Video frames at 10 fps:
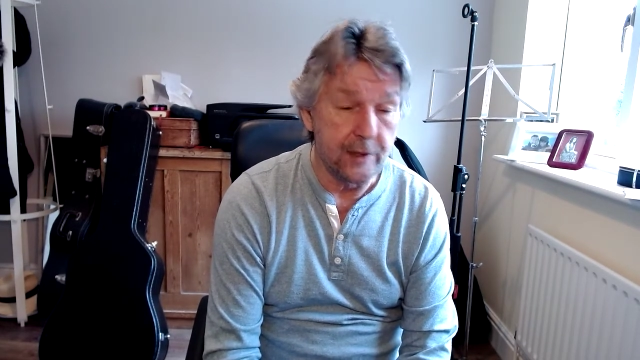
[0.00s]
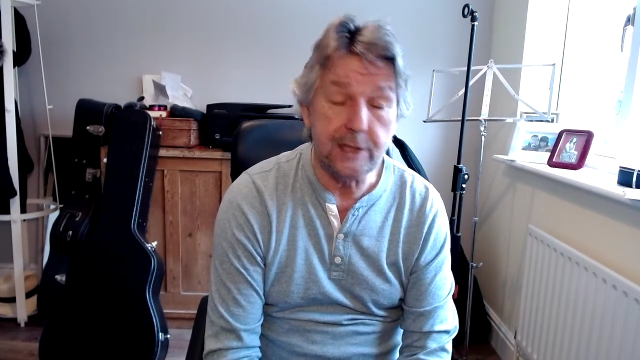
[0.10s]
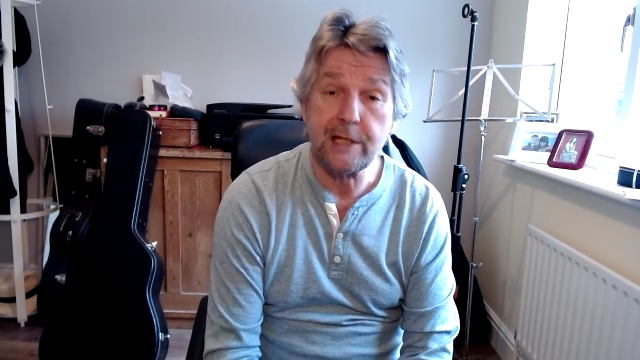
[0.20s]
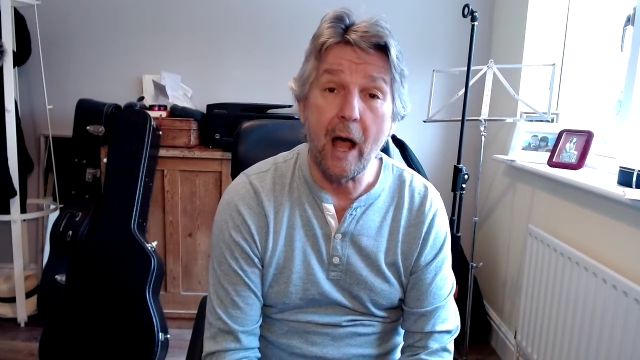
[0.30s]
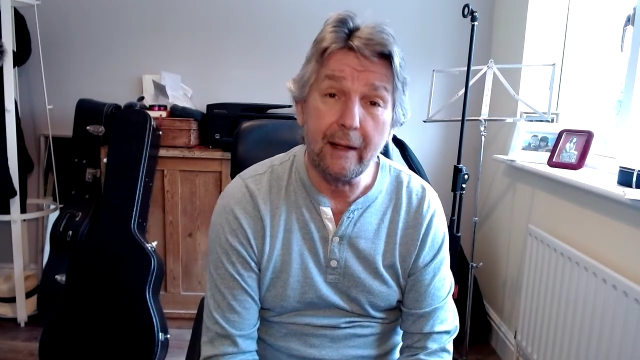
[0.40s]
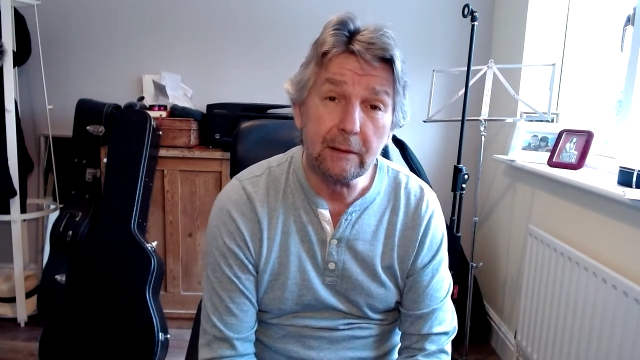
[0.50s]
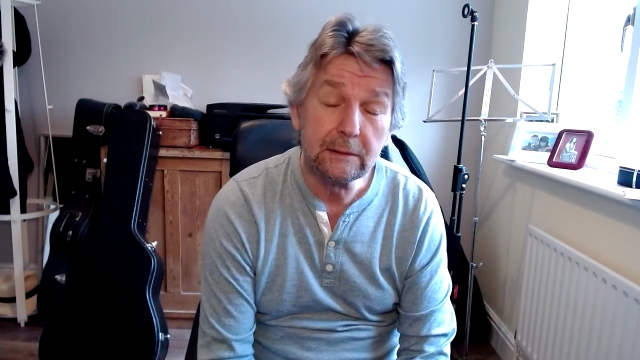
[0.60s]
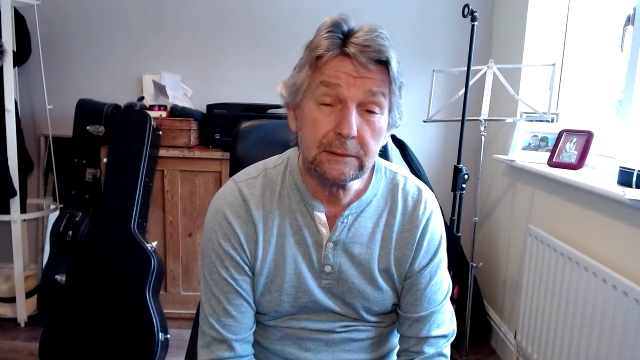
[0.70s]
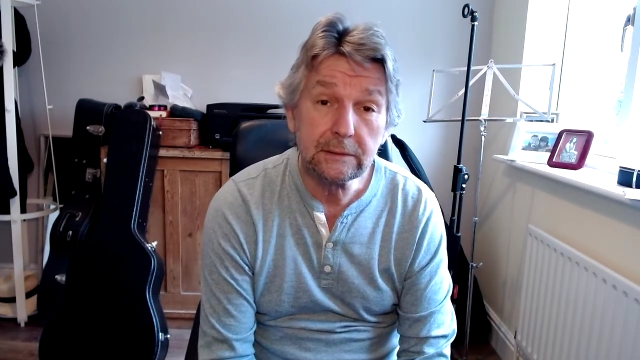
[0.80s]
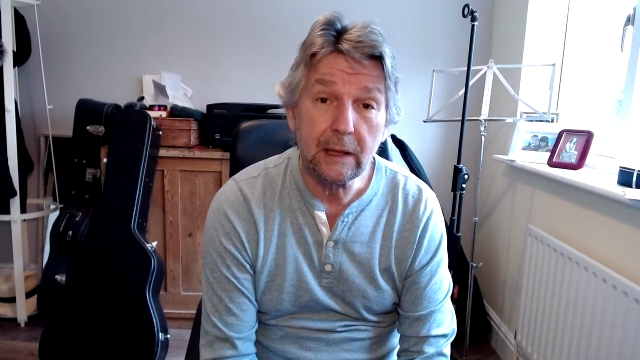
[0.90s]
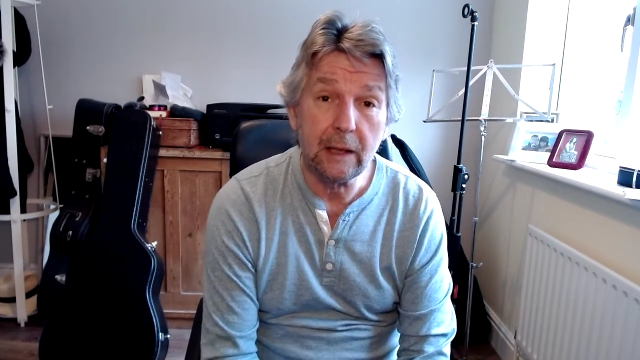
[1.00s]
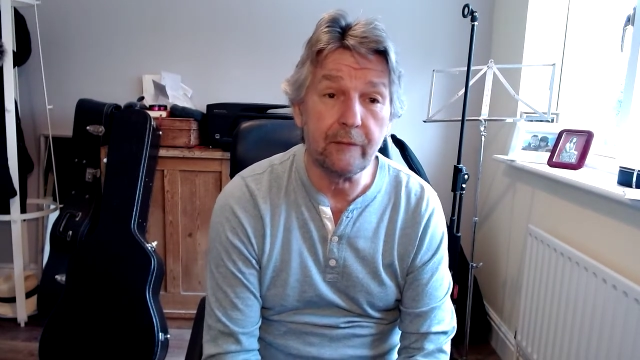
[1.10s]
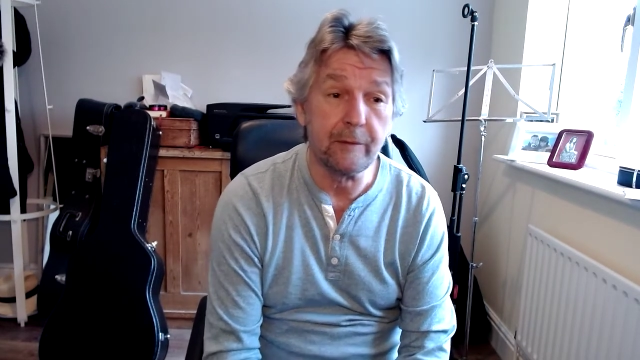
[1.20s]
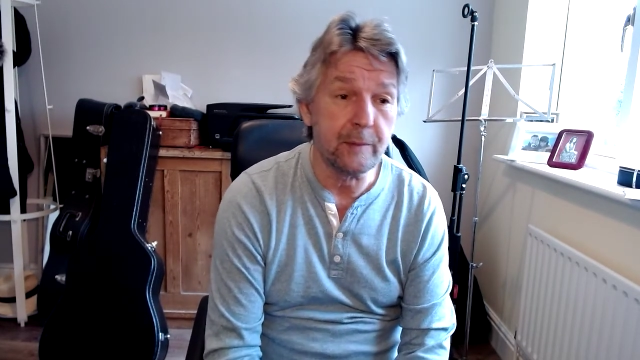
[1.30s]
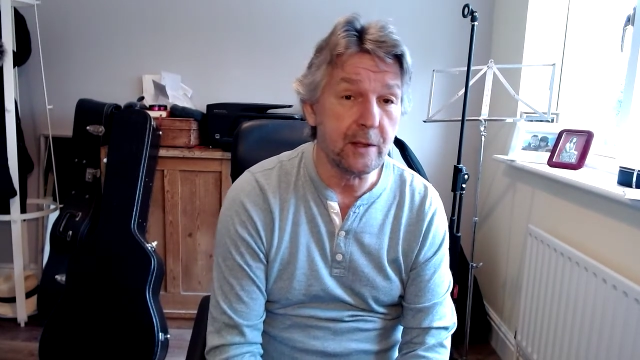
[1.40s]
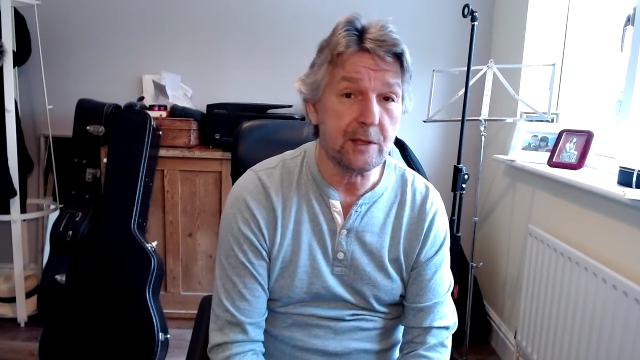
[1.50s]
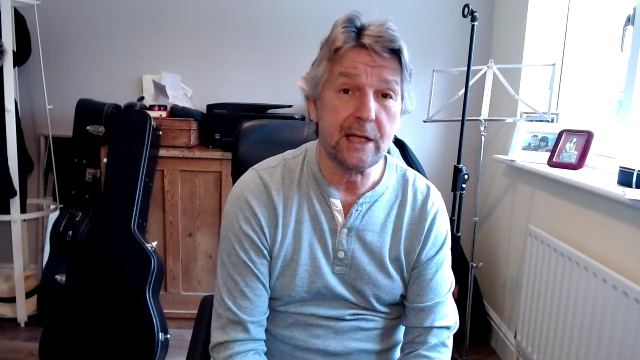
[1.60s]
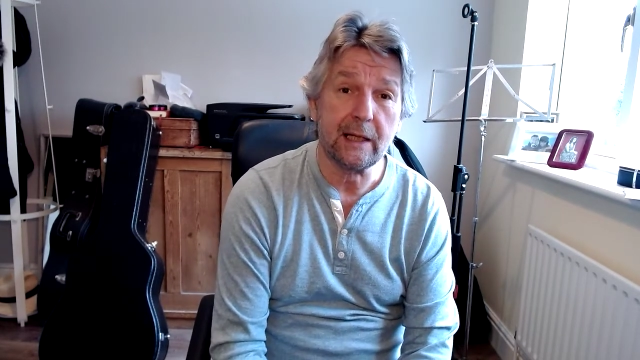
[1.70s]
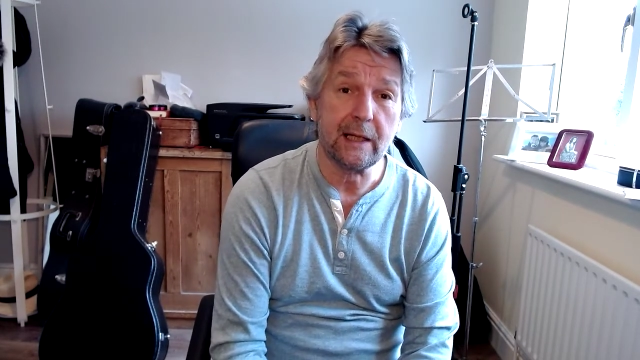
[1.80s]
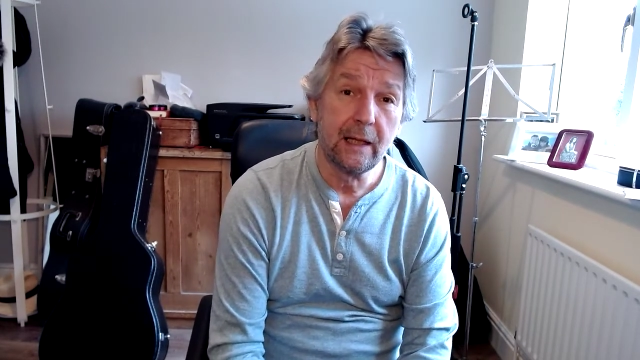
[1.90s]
style of the music